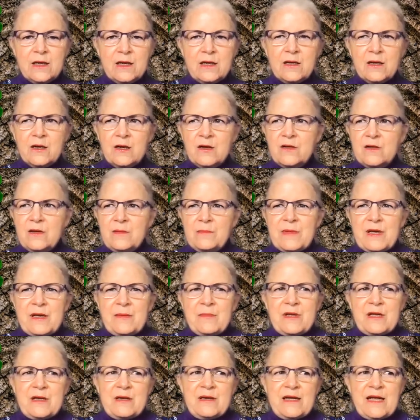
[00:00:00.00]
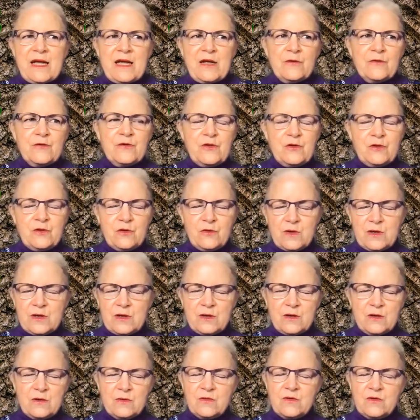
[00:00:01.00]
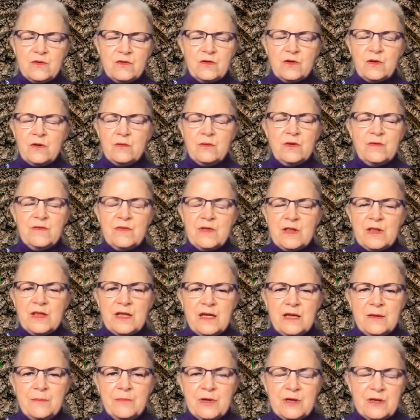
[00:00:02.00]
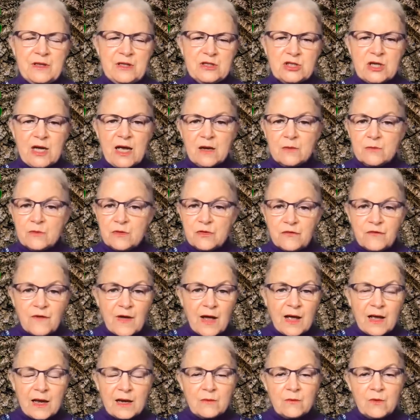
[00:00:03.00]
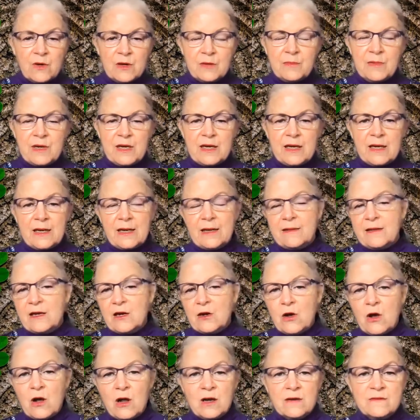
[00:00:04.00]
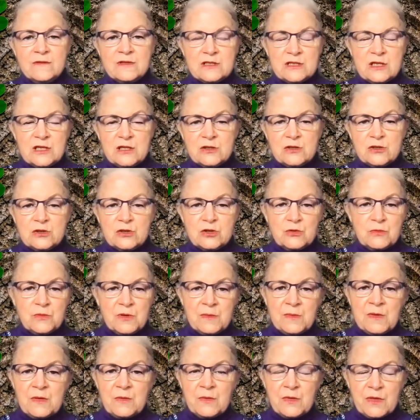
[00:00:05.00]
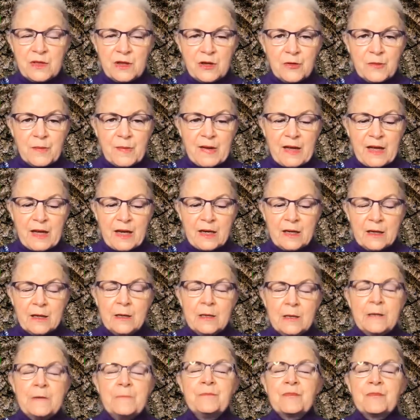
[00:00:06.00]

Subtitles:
You know, it may be a day or two and you just don't even think, but the child was fine 1 minute and then all of a sudden screaming with ear pain,